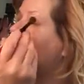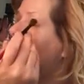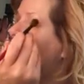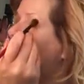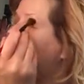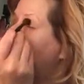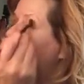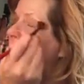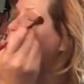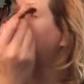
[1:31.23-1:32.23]
but I always
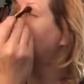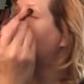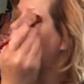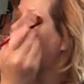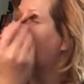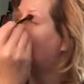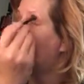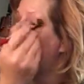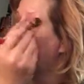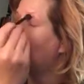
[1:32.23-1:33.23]
use just a dab
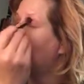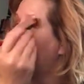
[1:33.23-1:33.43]
of